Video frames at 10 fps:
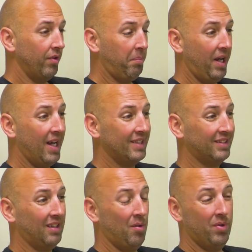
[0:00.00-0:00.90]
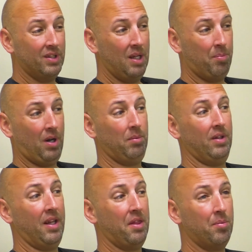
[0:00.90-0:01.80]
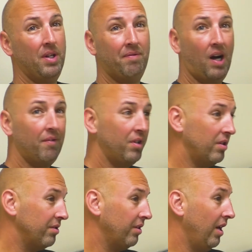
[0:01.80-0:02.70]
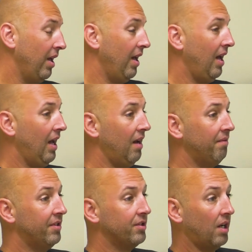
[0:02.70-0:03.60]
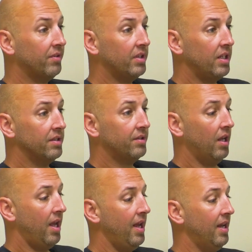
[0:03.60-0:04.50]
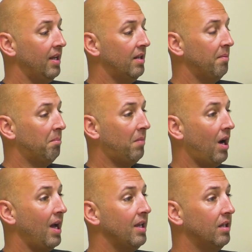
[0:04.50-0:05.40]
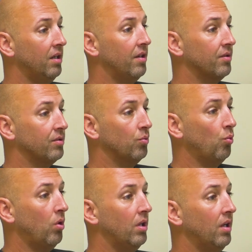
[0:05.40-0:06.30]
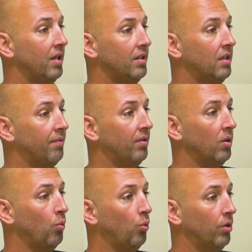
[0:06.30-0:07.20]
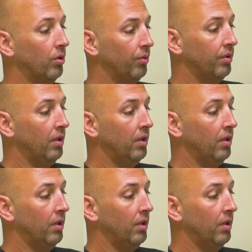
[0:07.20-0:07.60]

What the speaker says: over the past, I want to say probably like 3-5 years, have discovered these, and my goodness, what a different world.